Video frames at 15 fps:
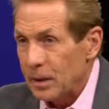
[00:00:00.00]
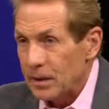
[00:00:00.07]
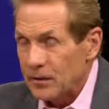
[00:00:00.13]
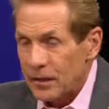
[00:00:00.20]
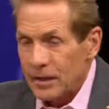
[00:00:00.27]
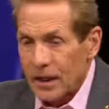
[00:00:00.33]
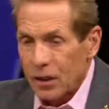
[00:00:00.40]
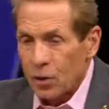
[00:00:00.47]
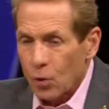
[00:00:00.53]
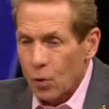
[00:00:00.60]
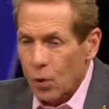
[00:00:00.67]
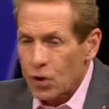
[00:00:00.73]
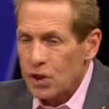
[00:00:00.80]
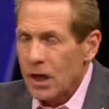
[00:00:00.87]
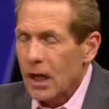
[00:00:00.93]
the dead
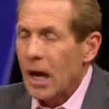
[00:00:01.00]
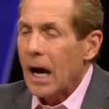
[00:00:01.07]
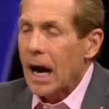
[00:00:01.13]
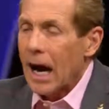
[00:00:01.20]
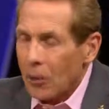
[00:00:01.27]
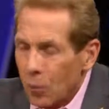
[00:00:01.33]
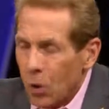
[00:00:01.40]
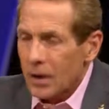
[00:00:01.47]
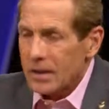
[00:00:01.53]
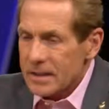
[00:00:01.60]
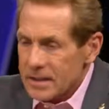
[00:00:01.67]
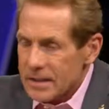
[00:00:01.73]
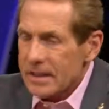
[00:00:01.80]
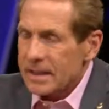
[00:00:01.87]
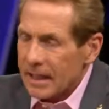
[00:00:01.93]
horse. I want to
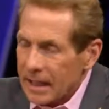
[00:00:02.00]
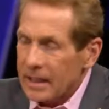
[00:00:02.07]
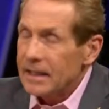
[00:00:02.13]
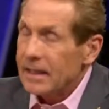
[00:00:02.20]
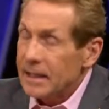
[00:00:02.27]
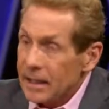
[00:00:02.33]
see KD